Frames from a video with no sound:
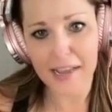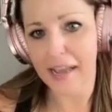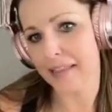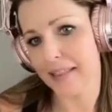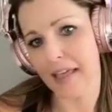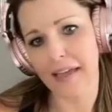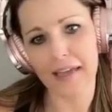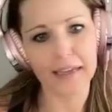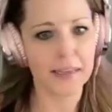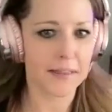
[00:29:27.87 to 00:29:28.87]
and
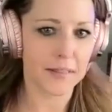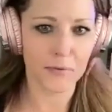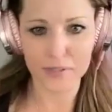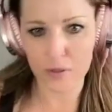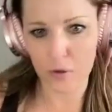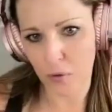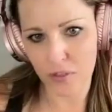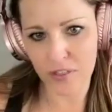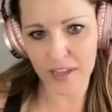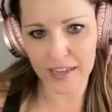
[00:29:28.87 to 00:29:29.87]
like there was a whole
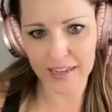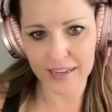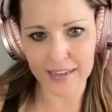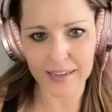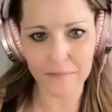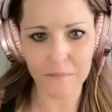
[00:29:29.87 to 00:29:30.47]
thing